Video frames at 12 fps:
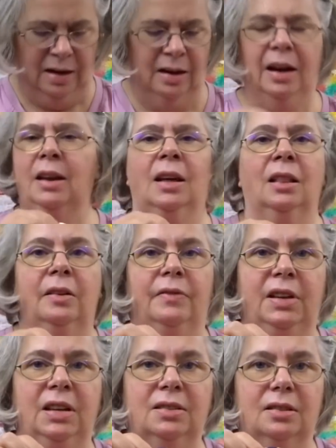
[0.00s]
And I love
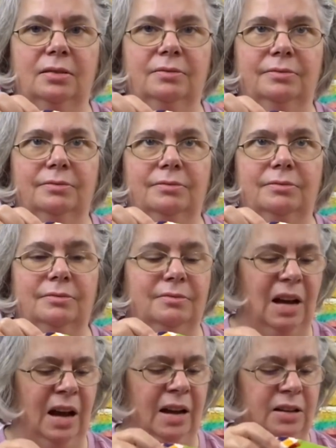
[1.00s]
these.
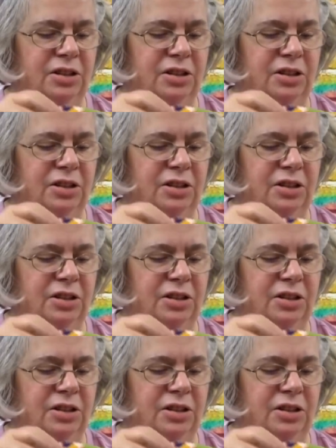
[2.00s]
I